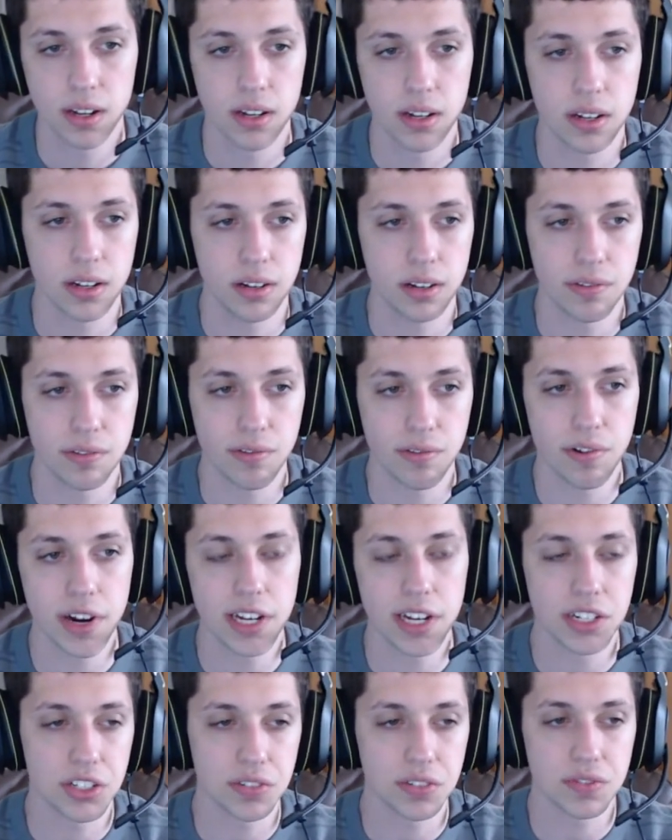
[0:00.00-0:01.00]
range
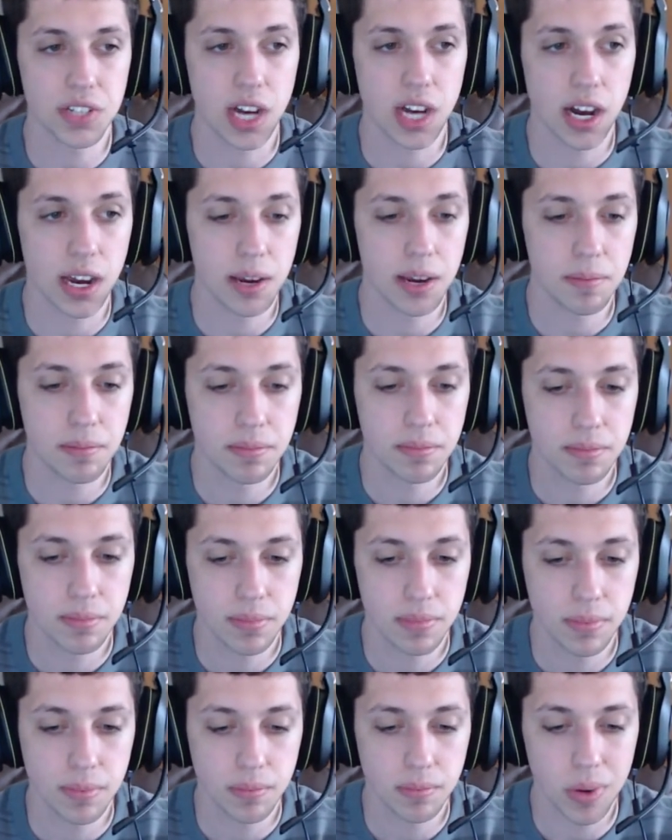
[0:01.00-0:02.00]
of time,
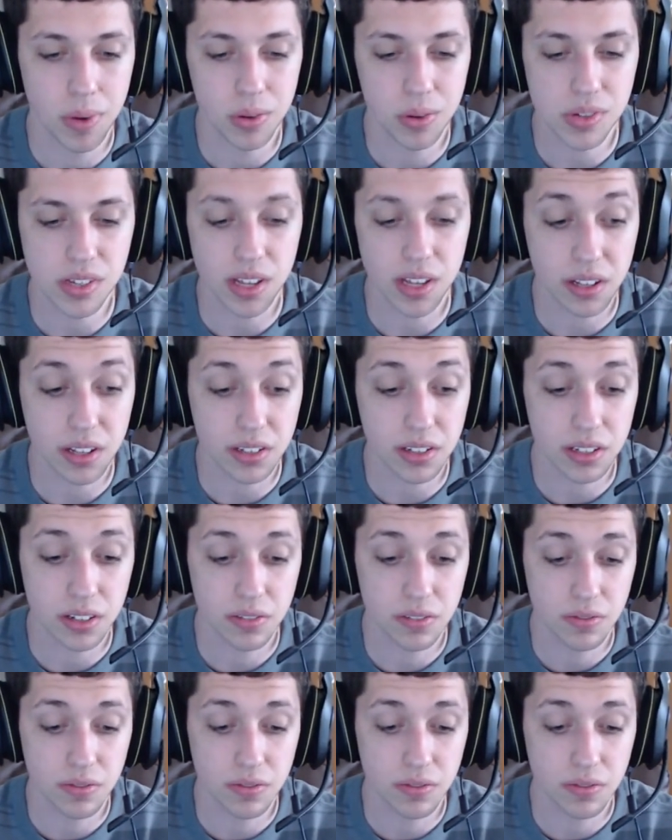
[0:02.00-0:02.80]
most likely,